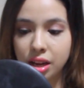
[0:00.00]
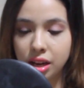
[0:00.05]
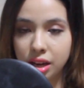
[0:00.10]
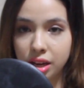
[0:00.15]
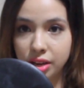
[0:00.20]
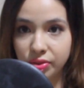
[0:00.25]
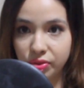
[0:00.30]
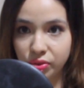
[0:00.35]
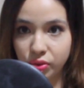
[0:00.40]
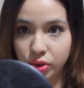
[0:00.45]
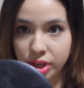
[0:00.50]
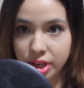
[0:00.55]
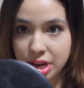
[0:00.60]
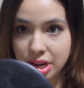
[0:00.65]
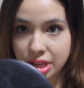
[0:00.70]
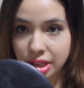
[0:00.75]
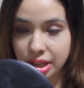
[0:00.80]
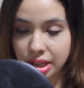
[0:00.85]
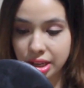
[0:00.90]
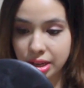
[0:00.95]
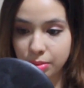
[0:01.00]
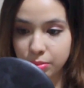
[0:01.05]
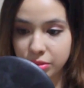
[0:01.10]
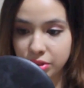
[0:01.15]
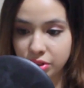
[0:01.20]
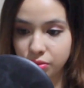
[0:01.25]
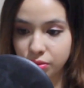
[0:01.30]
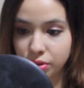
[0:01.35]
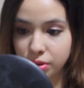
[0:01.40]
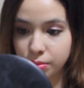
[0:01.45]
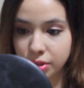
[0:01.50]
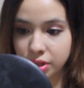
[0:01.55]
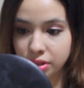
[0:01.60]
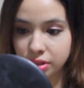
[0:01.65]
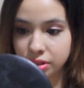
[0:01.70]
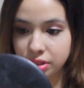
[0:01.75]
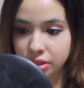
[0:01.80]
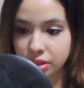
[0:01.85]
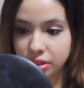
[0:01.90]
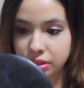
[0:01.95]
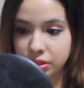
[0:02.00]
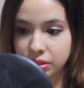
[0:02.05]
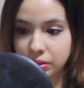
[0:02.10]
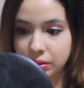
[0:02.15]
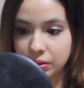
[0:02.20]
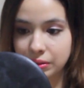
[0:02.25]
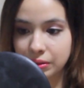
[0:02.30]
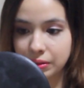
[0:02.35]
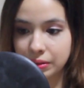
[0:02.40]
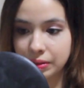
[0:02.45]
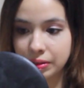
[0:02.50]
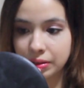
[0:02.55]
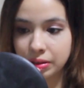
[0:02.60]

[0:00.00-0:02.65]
I've waited like up to 3 minutes and it's not.